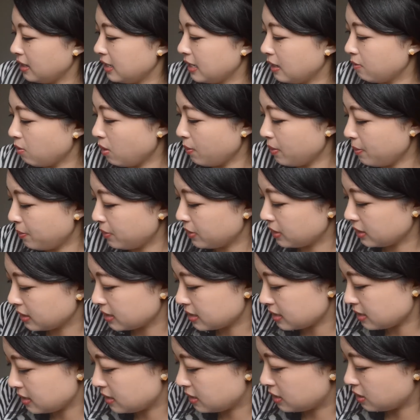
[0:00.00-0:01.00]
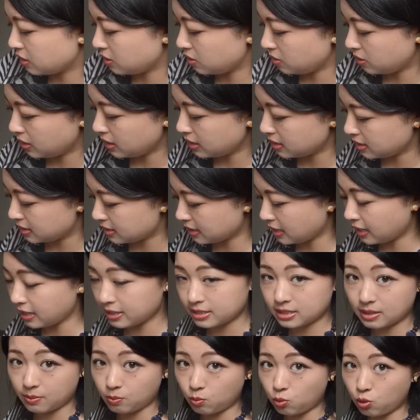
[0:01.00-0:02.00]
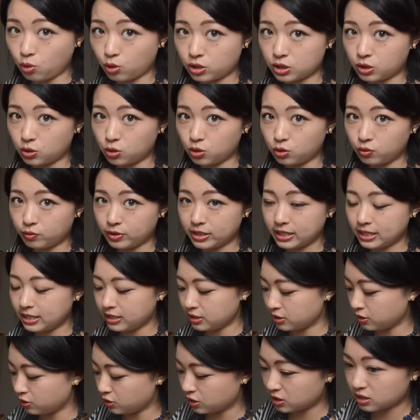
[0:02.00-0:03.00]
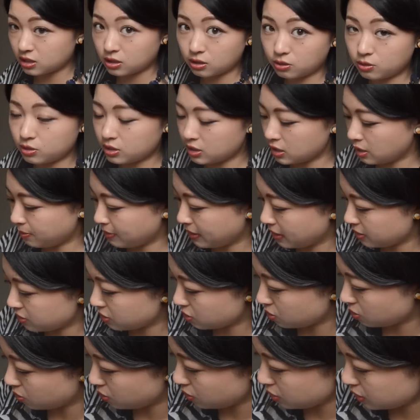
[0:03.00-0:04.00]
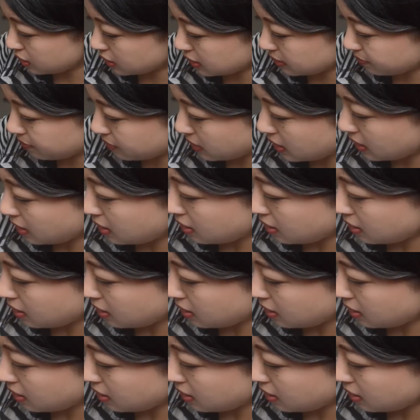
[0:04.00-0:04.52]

Now what we're putting this into is uh, some water already, so just to loosen up our sauce.